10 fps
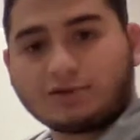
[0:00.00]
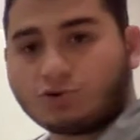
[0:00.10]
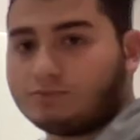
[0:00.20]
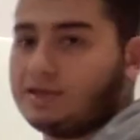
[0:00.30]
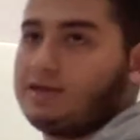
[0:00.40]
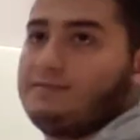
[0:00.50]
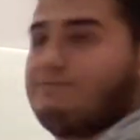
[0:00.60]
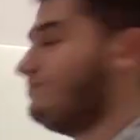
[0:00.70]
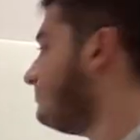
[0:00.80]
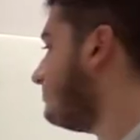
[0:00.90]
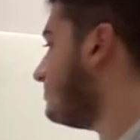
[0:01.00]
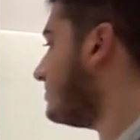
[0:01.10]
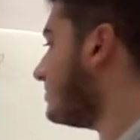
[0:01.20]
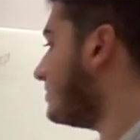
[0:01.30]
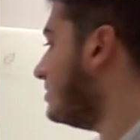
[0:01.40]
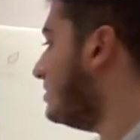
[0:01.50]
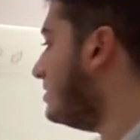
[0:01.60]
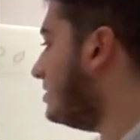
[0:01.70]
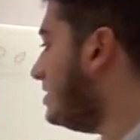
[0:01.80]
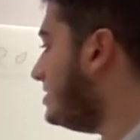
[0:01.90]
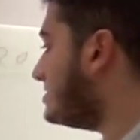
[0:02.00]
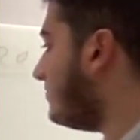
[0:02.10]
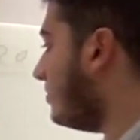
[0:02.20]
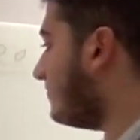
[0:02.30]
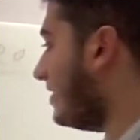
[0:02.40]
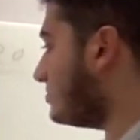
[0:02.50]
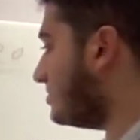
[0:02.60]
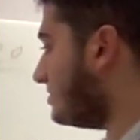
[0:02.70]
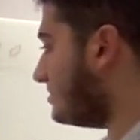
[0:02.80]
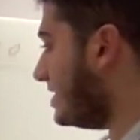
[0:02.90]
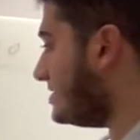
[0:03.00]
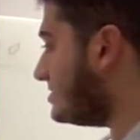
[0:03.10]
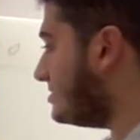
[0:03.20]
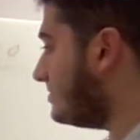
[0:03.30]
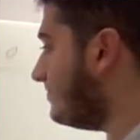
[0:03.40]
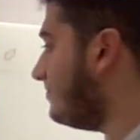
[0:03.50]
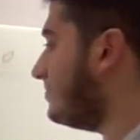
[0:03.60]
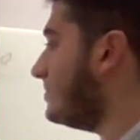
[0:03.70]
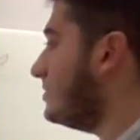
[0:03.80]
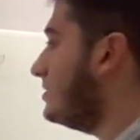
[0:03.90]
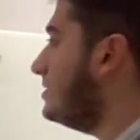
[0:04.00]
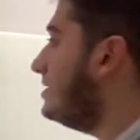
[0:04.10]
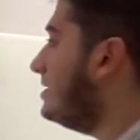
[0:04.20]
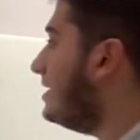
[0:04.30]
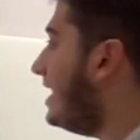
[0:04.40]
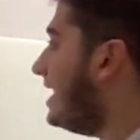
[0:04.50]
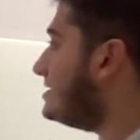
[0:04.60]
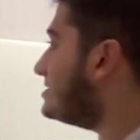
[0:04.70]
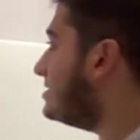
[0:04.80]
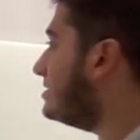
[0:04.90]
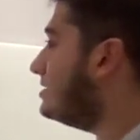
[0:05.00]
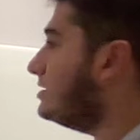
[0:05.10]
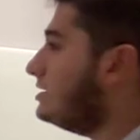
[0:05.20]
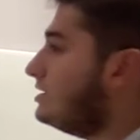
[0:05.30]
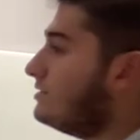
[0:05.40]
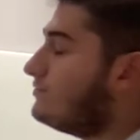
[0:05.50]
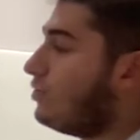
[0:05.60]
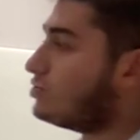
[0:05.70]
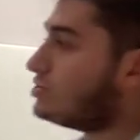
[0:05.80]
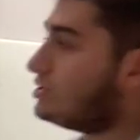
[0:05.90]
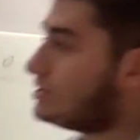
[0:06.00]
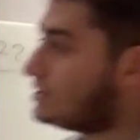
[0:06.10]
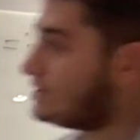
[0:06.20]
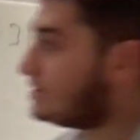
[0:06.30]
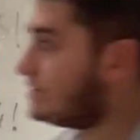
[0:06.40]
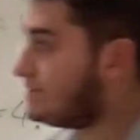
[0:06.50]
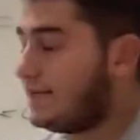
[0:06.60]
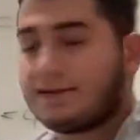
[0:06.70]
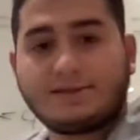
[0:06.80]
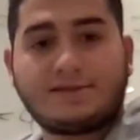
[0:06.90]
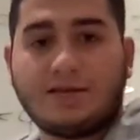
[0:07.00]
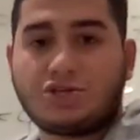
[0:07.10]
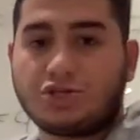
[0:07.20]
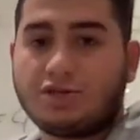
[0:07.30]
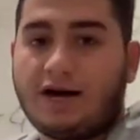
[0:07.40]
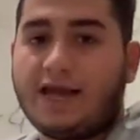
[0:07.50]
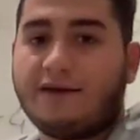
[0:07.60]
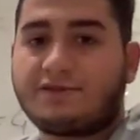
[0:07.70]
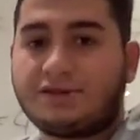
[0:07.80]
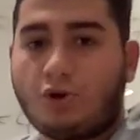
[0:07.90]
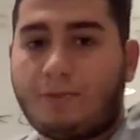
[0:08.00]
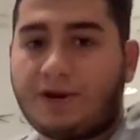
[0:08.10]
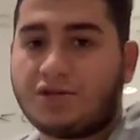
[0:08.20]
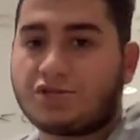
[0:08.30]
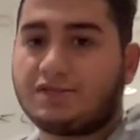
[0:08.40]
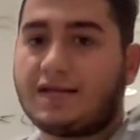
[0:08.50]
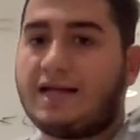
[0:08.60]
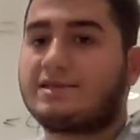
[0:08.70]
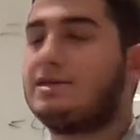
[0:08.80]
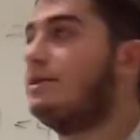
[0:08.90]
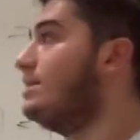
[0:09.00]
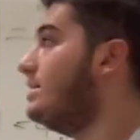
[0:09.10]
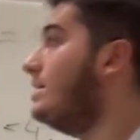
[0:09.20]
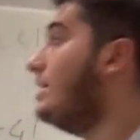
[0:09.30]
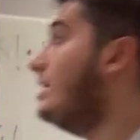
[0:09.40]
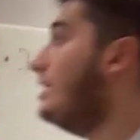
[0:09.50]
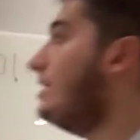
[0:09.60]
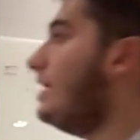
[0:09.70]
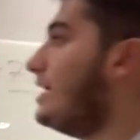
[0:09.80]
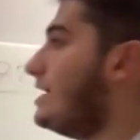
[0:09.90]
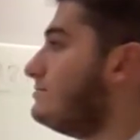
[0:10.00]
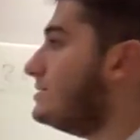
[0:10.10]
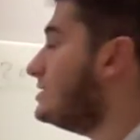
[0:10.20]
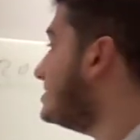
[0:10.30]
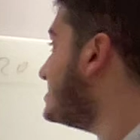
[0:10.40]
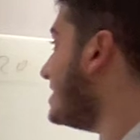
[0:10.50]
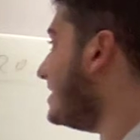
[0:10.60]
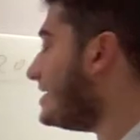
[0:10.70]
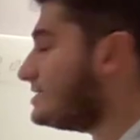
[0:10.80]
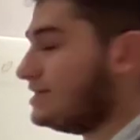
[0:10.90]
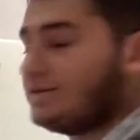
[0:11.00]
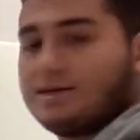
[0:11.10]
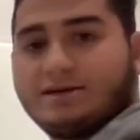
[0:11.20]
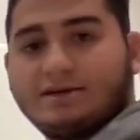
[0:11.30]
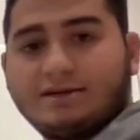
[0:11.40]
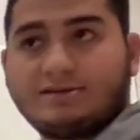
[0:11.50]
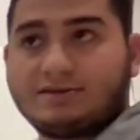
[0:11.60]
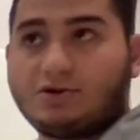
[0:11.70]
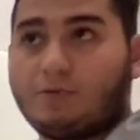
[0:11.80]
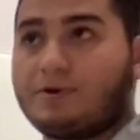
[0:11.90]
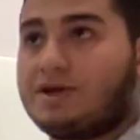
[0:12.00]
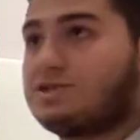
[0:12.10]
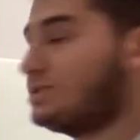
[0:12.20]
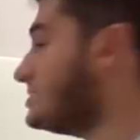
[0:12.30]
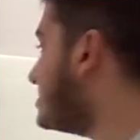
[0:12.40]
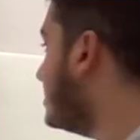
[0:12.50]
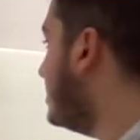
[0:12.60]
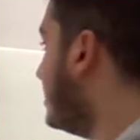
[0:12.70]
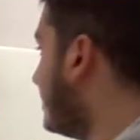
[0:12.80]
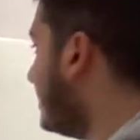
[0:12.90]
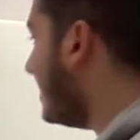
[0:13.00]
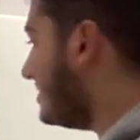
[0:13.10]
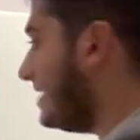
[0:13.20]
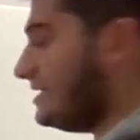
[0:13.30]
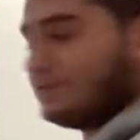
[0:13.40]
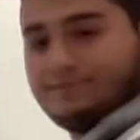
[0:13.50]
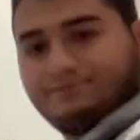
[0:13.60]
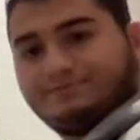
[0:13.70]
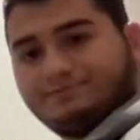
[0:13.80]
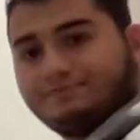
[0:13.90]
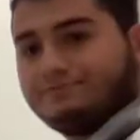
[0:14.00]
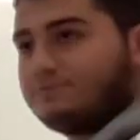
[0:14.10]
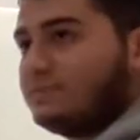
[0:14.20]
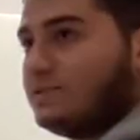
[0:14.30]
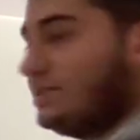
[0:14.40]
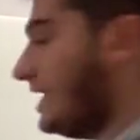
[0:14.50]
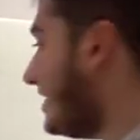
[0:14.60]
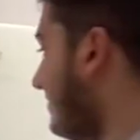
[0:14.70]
randomly. It's 4 factorial, right? And for second station, I have 3 operations and I am selecting 3 operations like that, like